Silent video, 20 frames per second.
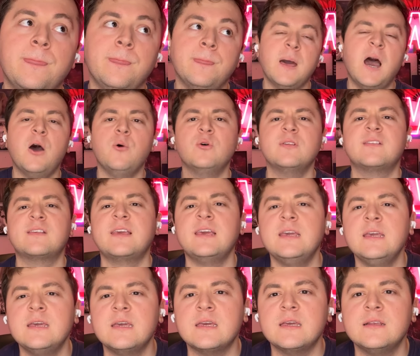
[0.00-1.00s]
How is
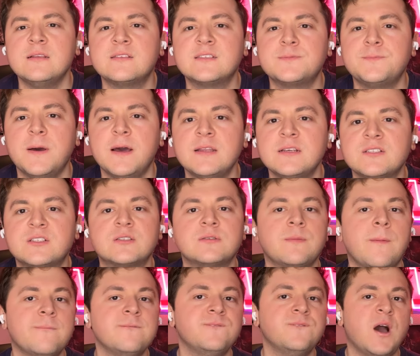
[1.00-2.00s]
king in Spanish?
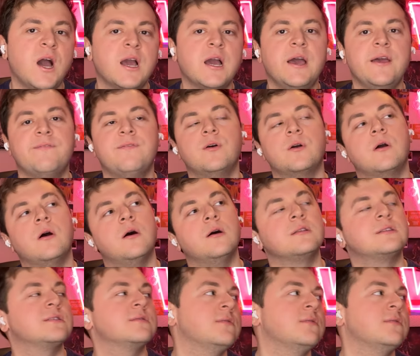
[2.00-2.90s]
I forgot.